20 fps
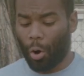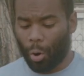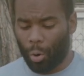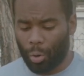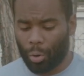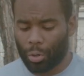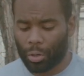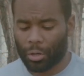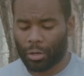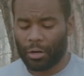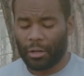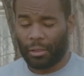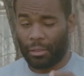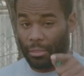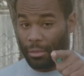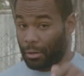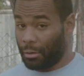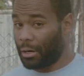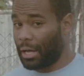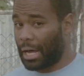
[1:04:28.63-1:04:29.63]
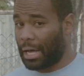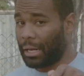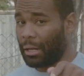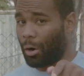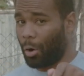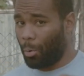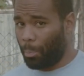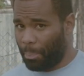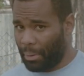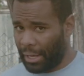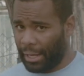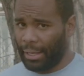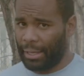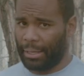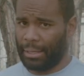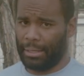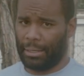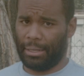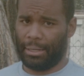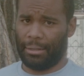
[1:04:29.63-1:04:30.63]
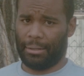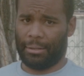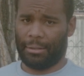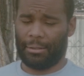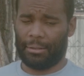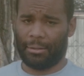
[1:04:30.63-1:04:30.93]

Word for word: or they're not obeying it.